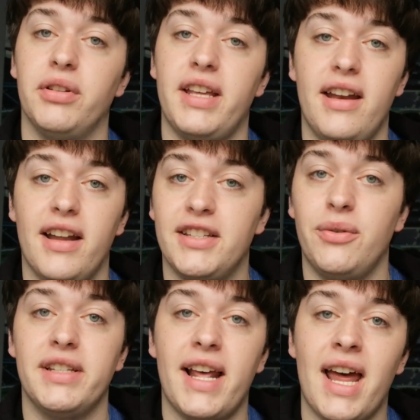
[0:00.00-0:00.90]
But then as
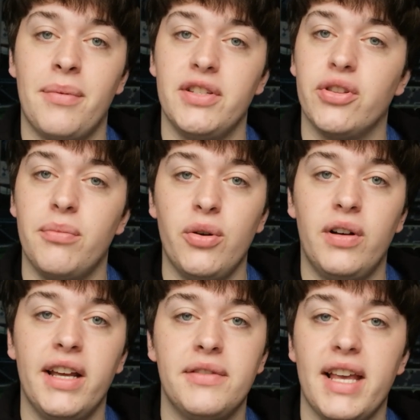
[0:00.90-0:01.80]
soon as that happens, you know, the
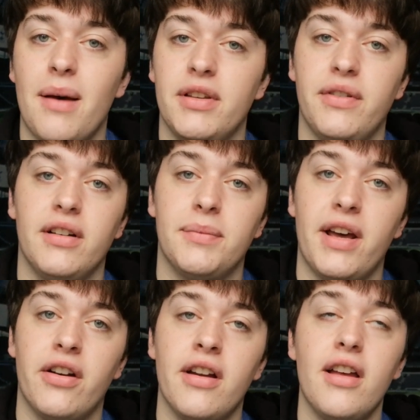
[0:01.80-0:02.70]
mood lifts, the atmosphere is
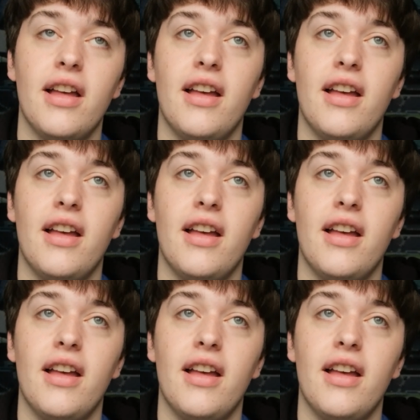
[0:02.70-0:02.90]
better